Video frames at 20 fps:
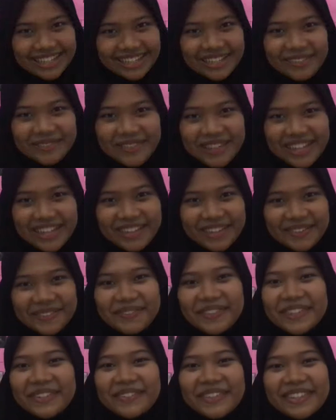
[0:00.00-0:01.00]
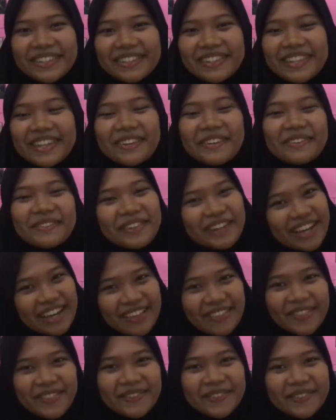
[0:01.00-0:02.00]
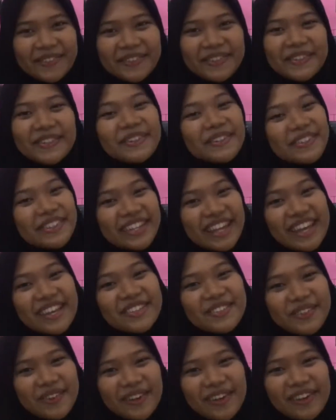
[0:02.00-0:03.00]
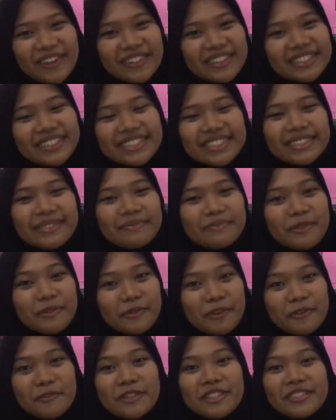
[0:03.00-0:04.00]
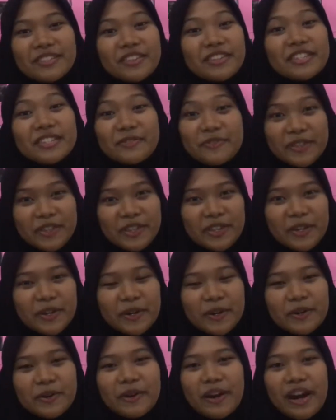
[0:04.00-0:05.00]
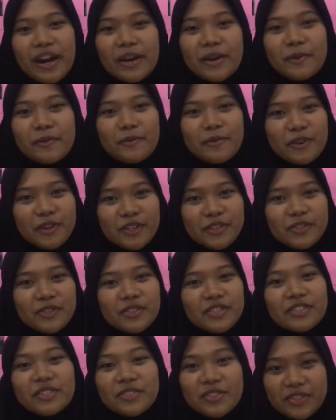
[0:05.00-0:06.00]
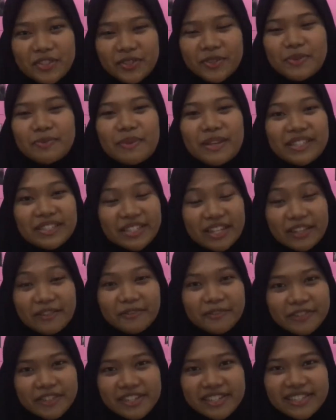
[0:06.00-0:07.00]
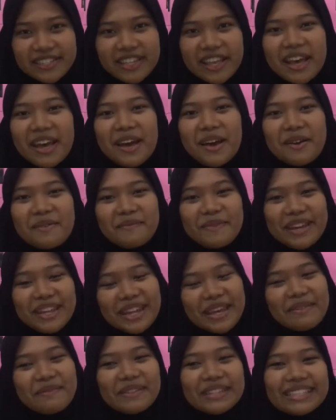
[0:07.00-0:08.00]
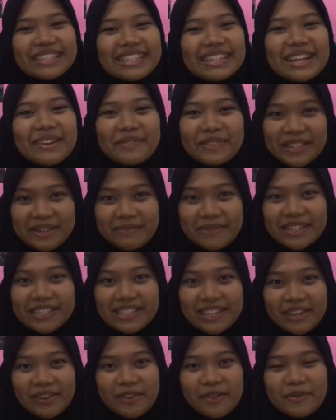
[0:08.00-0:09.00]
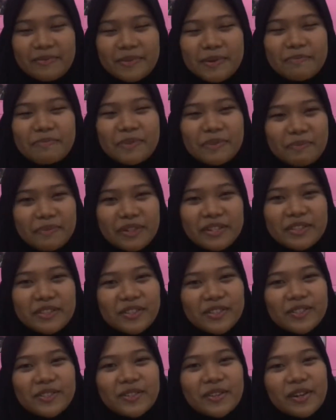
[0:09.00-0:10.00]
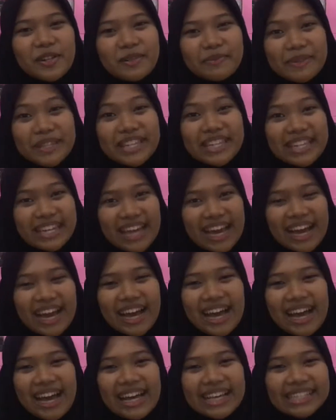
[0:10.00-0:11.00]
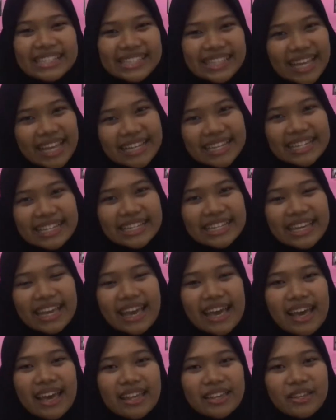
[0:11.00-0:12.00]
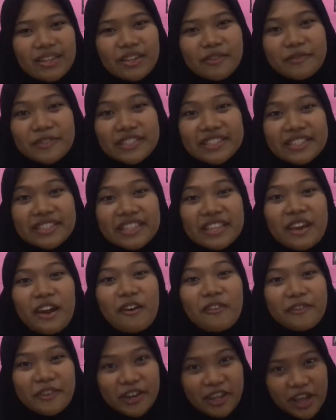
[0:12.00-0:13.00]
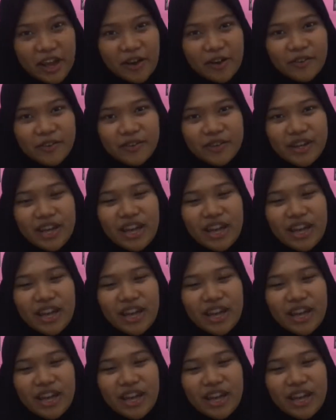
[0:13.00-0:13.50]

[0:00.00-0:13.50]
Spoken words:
Assalamualaikum warahmatullahi wabarakatuh. Good day to all. Before we start this video, I want to introduce myself first. My name is Dinda Putri Maisyaroh, but people used to call me Dinda. I study at University of Riau,